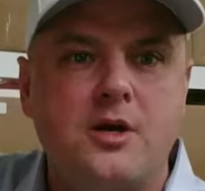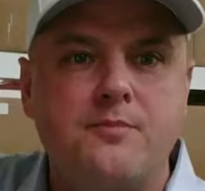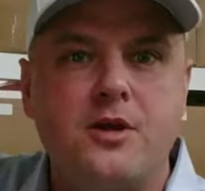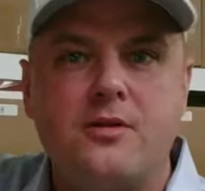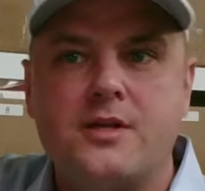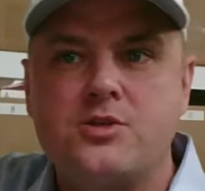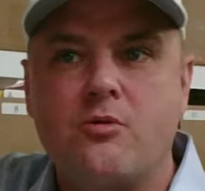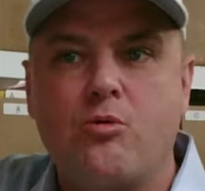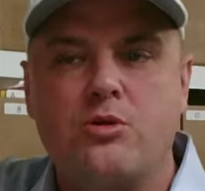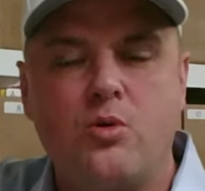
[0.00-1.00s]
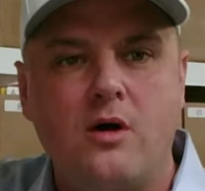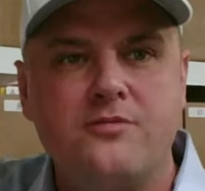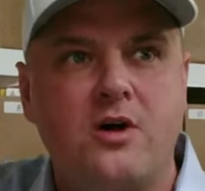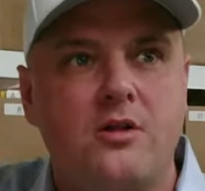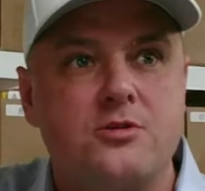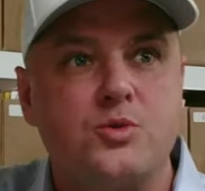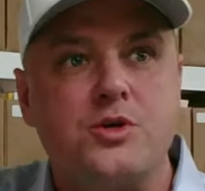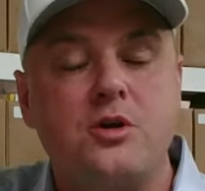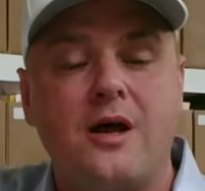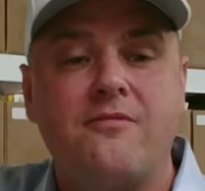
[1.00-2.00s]
up there that's only worth $12 when you
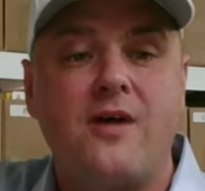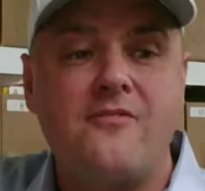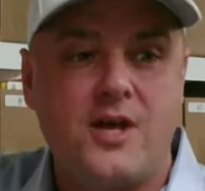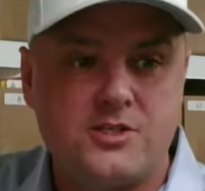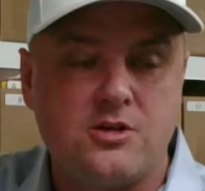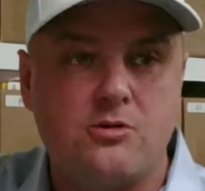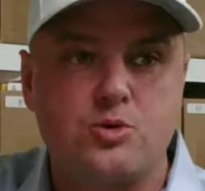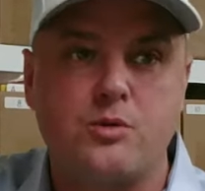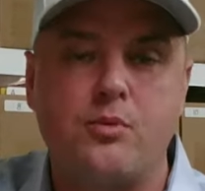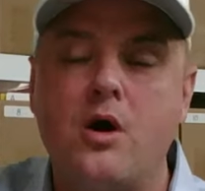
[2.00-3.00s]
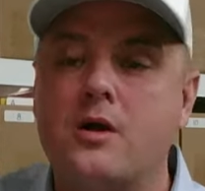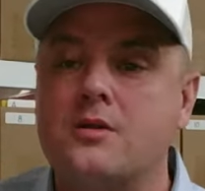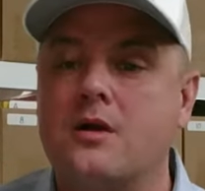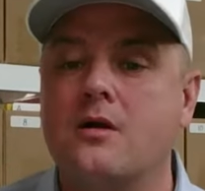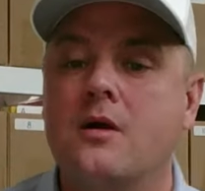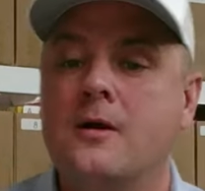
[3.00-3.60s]
could have $5,000 worth of product there.